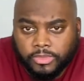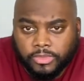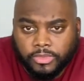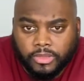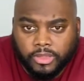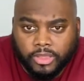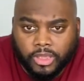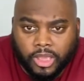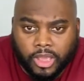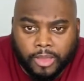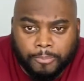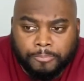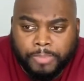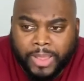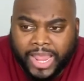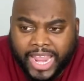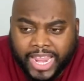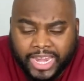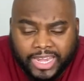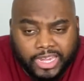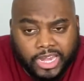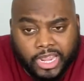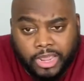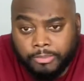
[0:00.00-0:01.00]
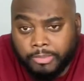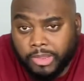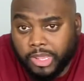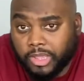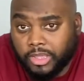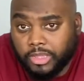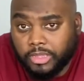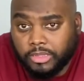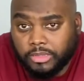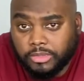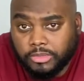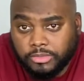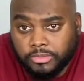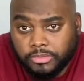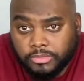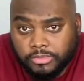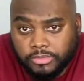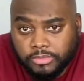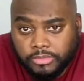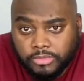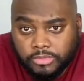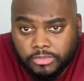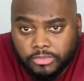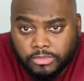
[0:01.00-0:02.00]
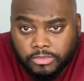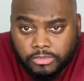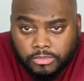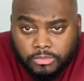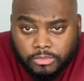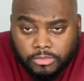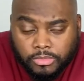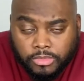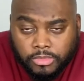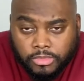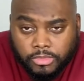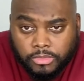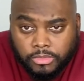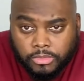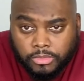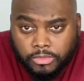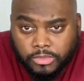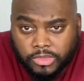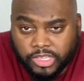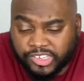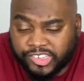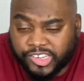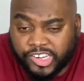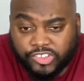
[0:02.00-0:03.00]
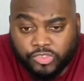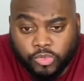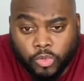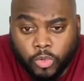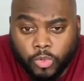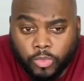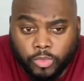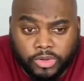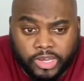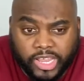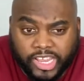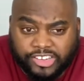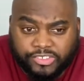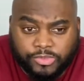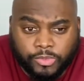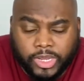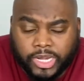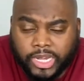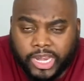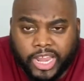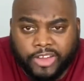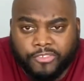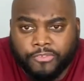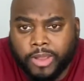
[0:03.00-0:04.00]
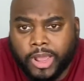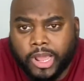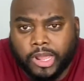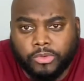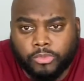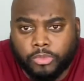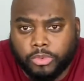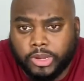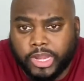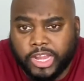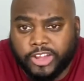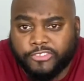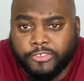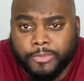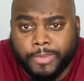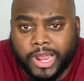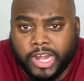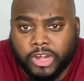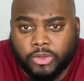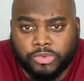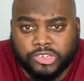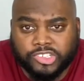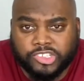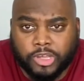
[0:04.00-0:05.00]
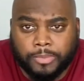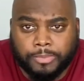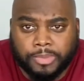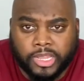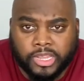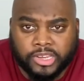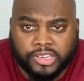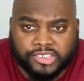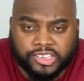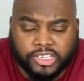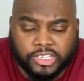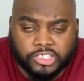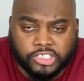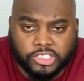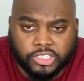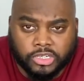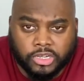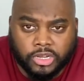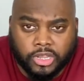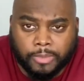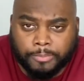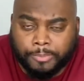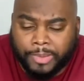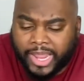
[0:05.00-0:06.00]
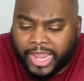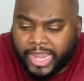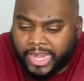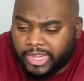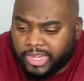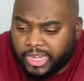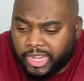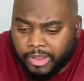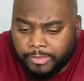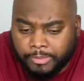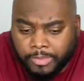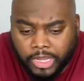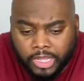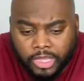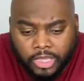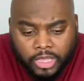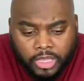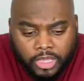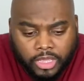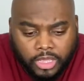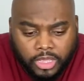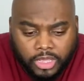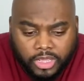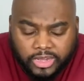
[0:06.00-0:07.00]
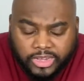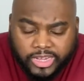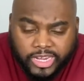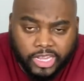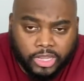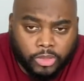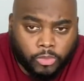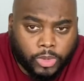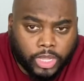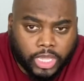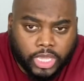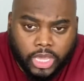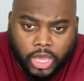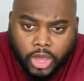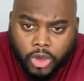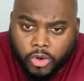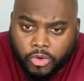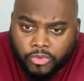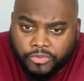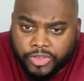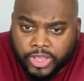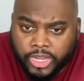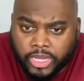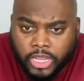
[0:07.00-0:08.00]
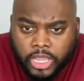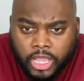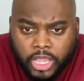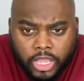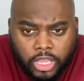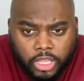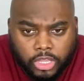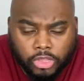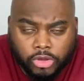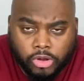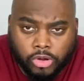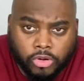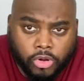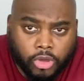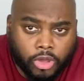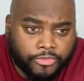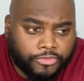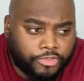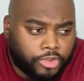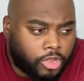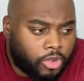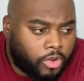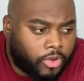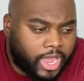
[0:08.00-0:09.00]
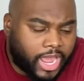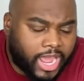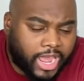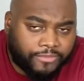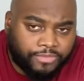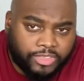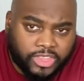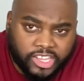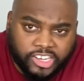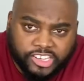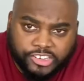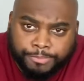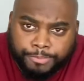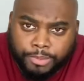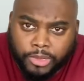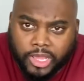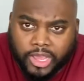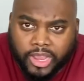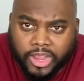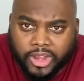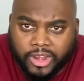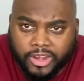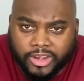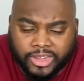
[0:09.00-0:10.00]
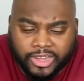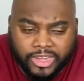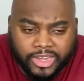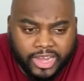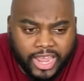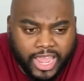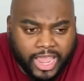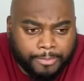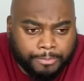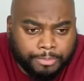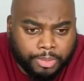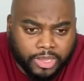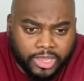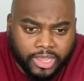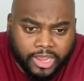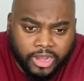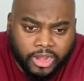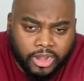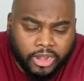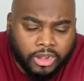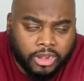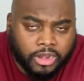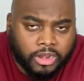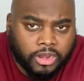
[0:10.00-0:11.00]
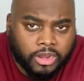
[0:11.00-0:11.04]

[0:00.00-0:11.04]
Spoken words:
a pandemic. Because that's what everybody was up against this year. A pandemic, dealing with COVID. You don't know if you're going to have this player and that player.